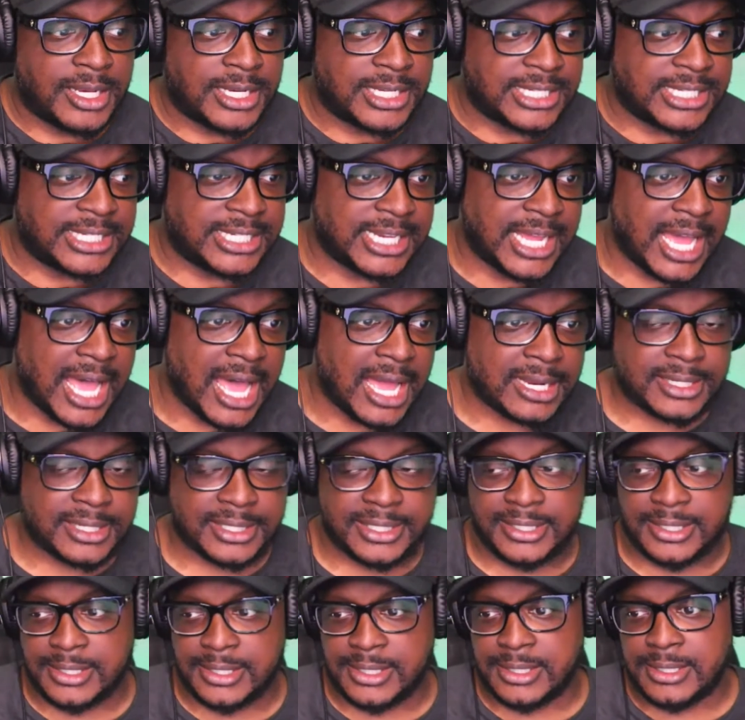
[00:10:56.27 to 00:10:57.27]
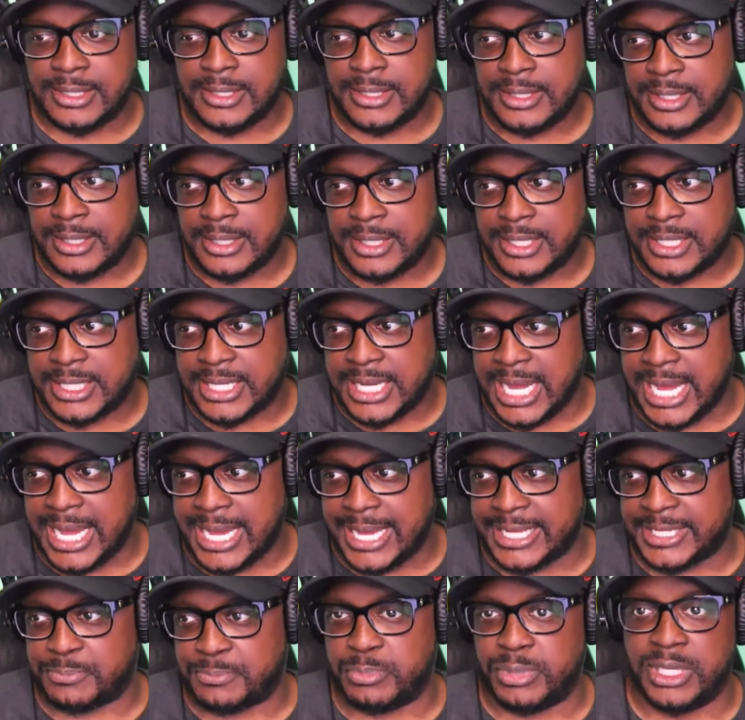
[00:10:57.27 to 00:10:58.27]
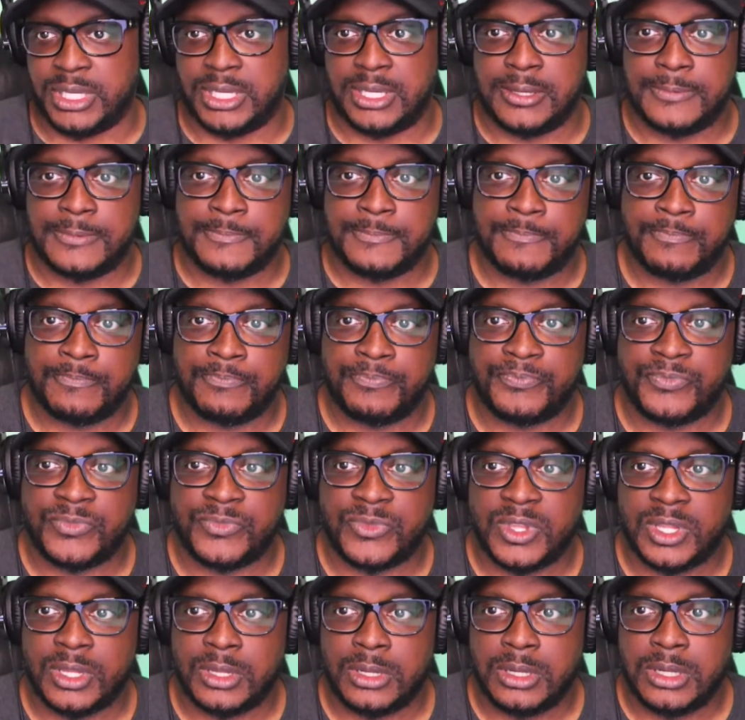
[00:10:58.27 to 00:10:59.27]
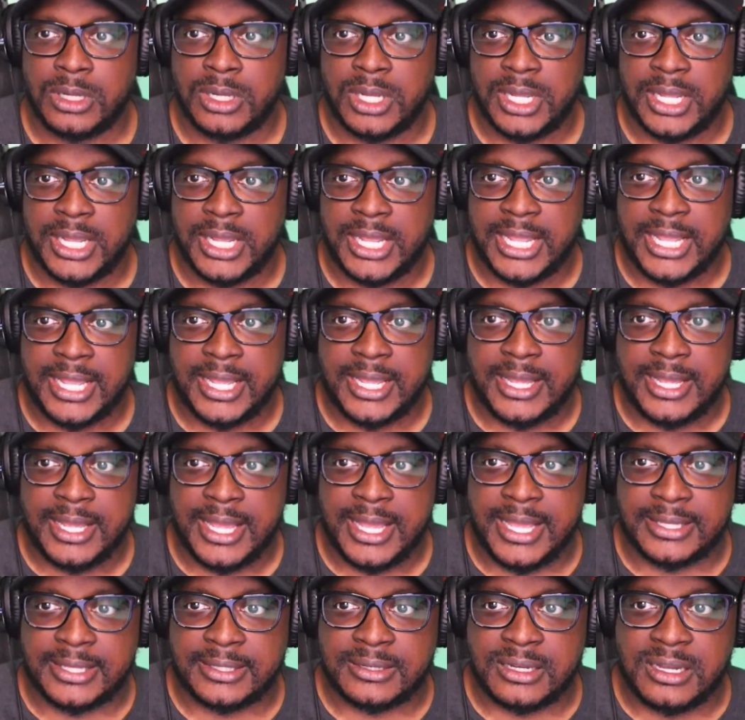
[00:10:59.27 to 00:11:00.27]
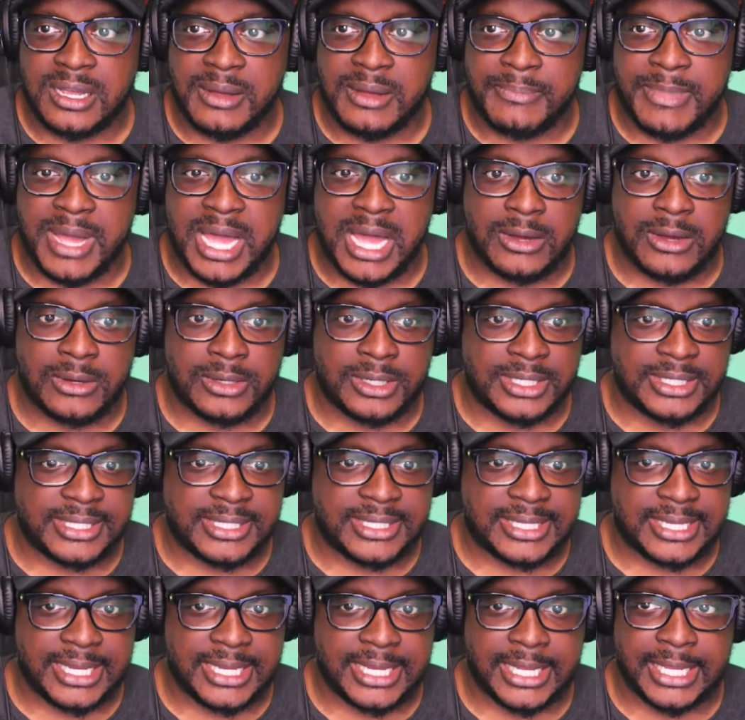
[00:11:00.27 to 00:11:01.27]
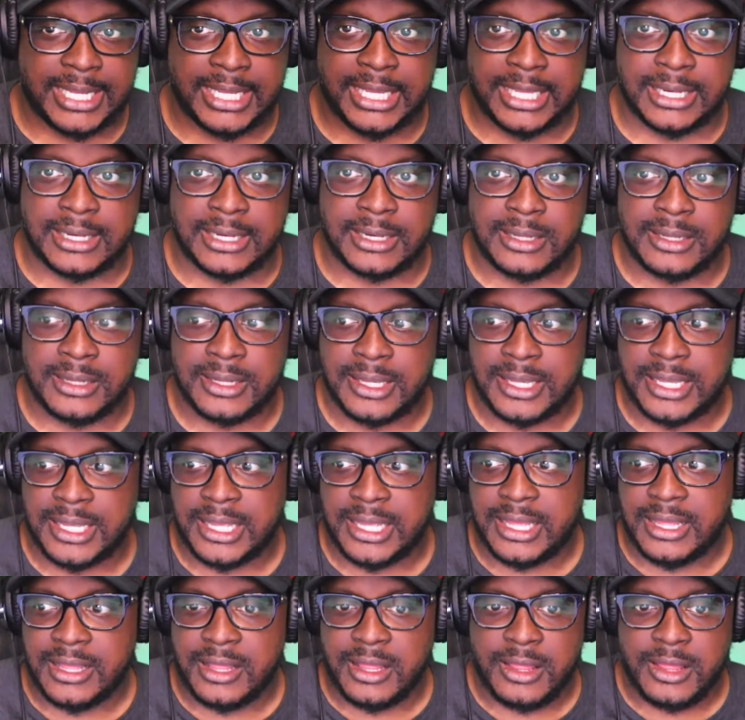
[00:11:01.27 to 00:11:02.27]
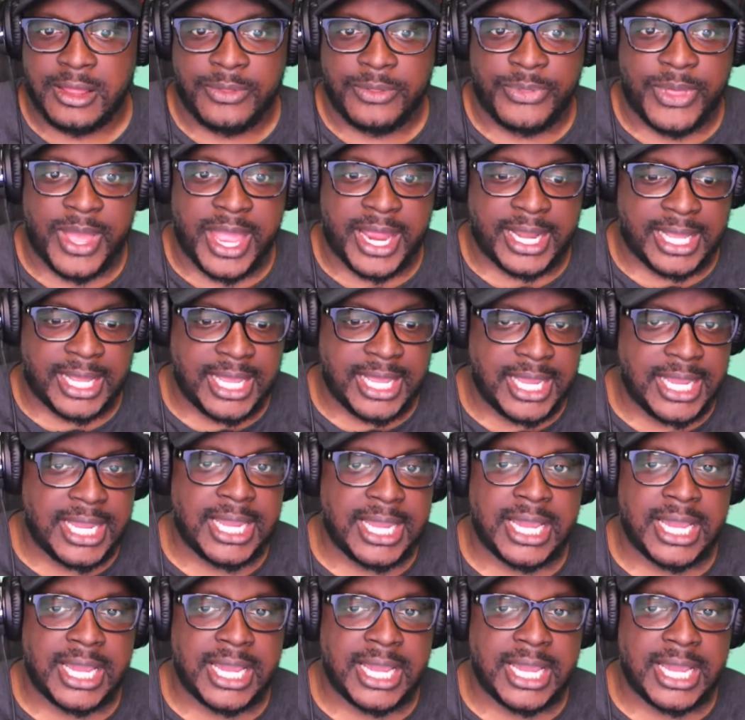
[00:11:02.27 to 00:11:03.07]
Dr. Cosby has come out and said that he